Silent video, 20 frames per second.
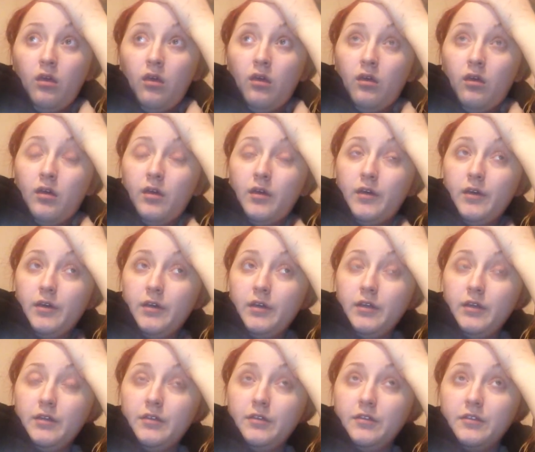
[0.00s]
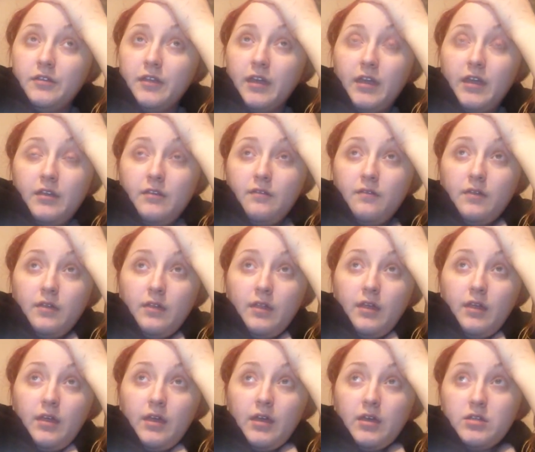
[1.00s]
I just kind of feel
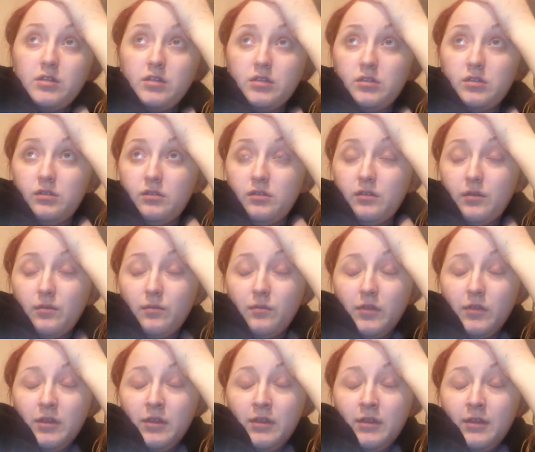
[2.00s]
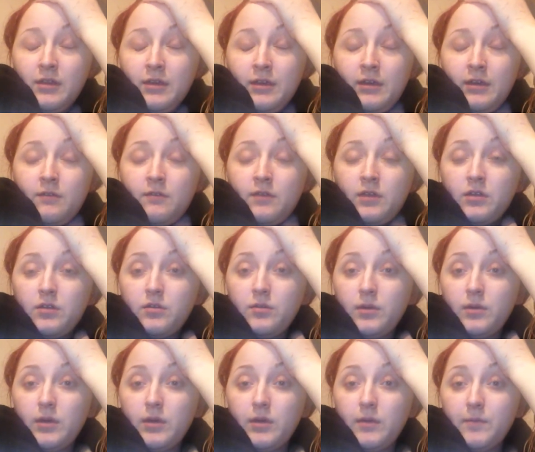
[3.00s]
like I should just completely give
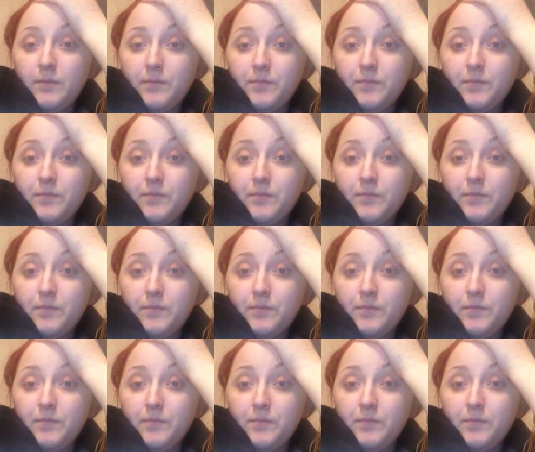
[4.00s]
into it